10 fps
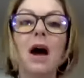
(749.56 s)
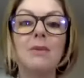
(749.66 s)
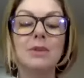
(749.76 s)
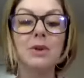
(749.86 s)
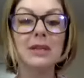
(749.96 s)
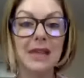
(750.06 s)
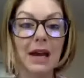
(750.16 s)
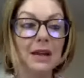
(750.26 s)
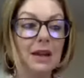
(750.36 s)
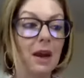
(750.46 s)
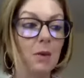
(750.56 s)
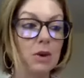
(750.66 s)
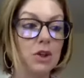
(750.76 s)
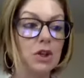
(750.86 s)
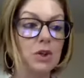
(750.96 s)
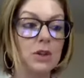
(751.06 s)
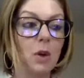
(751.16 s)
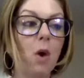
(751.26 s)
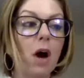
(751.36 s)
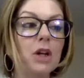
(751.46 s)
So the second thing I want you to do is I
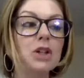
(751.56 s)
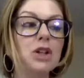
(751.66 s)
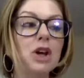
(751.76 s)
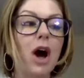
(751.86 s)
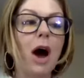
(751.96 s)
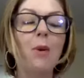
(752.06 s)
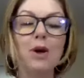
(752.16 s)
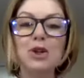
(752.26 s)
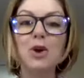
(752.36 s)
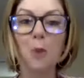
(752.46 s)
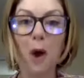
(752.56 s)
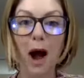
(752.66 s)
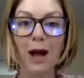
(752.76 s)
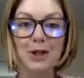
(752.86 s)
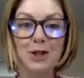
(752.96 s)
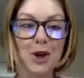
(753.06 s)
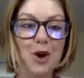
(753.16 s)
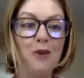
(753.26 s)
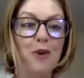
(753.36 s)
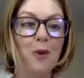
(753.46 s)
want you to watch
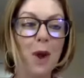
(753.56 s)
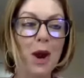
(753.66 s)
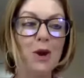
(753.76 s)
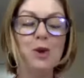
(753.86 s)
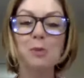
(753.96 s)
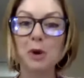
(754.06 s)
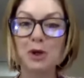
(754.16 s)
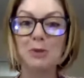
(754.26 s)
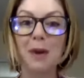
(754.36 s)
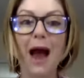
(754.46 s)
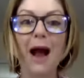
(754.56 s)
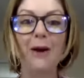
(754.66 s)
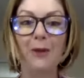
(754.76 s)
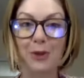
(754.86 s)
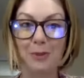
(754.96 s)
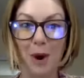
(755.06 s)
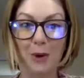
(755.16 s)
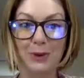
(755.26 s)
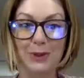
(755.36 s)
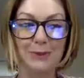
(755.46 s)
for where you push back the
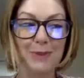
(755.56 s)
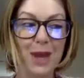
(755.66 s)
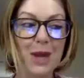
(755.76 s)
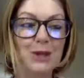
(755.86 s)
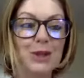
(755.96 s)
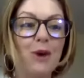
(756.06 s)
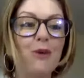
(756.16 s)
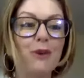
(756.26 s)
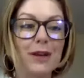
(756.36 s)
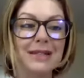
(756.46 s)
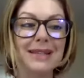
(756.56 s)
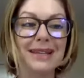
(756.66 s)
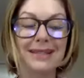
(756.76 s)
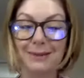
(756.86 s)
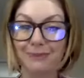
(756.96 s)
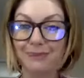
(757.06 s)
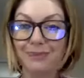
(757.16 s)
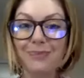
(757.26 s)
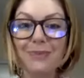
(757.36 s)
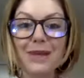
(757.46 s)
most. So for instance,
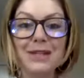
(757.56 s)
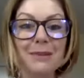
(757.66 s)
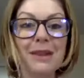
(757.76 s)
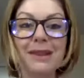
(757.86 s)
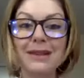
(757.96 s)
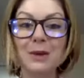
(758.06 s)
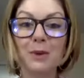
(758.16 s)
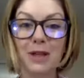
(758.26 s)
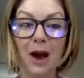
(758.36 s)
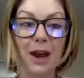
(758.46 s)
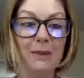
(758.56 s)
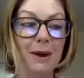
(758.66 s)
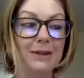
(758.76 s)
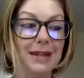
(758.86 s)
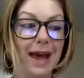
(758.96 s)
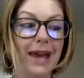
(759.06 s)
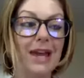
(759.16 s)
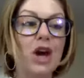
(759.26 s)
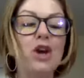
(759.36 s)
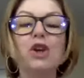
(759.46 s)
some of the things that we're talking about tonight,
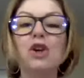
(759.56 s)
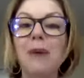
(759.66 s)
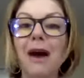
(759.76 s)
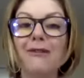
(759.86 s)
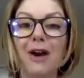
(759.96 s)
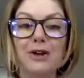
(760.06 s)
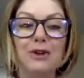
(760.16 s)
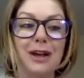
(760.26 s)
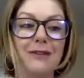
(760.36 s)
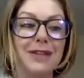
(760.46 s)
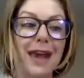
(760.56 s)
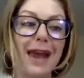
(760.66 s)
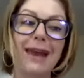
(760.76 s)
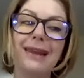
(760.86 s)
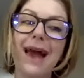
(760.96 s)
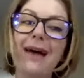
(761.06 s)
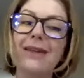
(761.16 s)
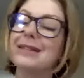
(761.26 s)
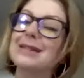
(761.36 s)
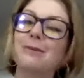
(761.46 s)
you might find yourself saying, yeah,
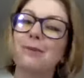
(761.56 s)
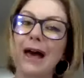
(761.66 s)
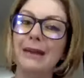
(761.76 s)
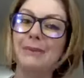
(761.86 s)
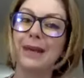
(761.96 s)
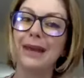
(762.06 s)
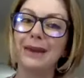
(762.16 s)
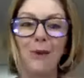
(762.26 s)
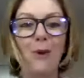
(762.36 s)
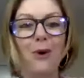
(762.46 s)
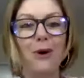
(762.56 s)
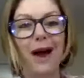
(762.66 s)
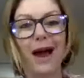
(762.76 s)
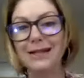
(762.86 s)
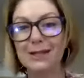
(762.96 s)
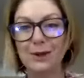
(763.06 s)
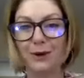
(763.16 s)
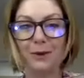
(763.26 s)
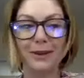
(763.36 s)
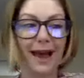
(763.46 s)
that doesn't apply to me, or I
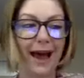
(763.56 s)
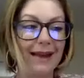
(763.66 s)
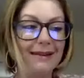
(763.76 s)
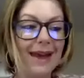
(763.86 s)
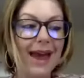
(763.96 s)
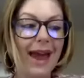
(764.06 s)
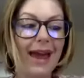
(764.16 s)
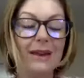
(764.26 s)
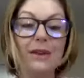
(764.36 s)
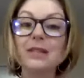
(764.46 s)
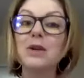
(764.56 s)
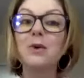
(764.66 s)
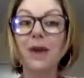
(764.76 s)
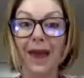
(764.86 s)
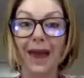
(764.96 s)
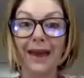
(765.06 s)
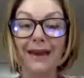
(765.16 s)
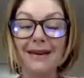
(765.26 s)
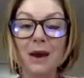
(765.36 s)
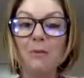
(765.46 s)
disagree with that. And that's okay.
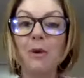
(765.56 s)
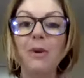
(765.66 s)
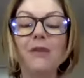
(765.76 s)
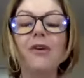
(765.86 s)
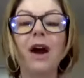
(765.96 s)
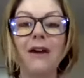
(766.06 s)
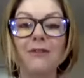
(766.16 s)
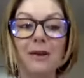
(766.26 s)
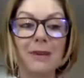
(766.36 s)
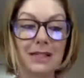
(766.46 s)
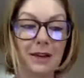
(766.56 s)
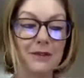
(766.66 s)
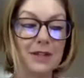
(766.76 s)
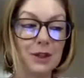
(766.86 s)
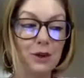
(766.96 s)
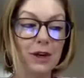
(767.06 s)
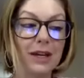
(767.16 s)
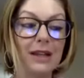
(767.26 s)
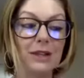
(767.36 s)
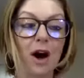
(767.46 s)
But whenever I find myself
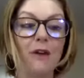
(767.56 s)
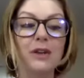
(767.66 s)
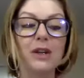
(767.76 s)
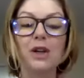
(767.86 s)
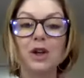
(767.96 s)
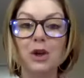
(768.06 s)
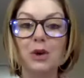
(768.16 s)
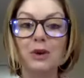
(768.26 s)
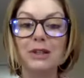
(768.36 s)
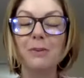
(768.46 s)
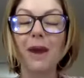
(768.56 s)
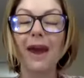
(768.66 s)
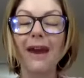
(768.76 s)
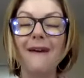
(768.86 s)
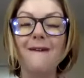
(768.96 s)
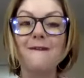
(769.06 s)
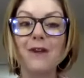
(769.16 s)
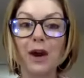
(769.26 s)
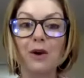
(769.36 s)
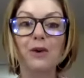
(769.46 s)
disagreeing, that's often a cue to pay
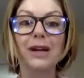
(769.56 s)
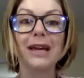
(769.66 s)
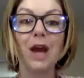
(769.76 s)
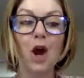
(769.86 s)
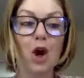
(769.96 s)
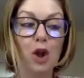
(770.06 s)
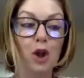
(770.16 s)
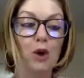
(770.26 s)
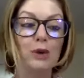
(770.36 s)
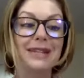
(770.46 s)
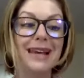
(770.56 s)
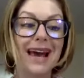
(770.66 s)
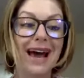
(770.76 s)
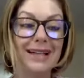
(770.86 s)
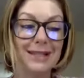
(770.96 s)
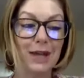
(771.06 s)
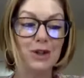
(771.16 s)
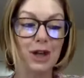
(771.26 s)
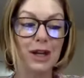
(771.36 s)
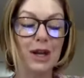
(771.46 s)
very close
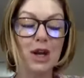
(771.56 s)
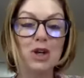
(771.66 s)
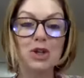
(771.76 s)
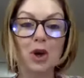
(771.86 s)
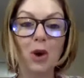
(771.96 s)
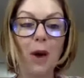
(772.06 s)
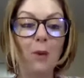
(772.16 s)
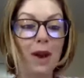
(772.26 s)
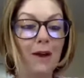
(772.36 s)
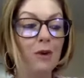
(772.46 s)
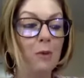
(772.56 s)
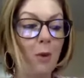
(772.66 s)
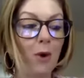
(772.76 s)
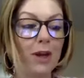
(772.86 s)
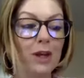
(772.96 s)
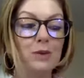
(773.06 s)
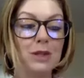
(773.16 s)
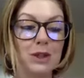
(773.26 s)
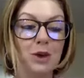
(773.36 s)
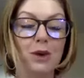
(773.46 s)
attention. So at whatever point you
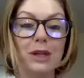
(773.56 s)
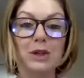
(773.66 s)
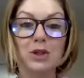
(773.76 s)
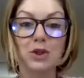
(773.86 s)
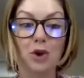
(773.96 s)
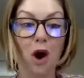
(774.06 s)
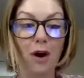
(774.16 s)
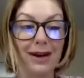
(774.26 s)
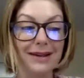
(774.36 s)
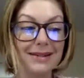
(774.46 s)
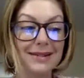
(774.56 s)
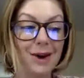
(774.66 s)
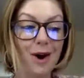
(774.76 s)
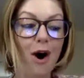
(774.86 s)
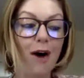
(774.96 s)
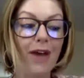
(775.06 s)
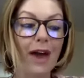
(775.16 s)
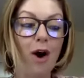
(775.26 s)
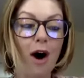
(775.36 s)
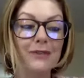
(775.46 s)
disagree the strongest, that
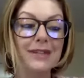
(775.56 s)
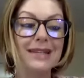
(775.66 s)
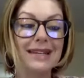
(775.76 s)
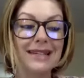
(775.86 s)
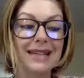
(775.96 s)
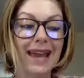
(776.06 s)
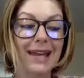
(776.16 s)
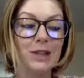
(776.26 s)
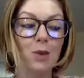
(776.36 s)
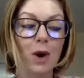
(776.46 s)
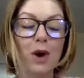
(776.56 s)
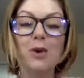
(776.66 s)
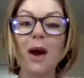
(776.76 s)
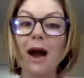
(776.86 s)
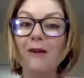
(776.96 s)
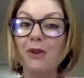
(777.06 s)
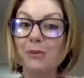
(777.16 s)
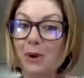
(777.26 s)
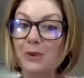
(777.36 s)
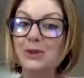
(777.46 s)
often indicates where you have the
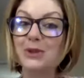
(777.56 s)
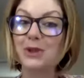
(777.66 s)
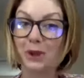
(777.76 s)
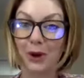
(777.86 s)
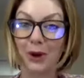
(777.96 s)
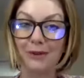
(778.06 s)
most to learn.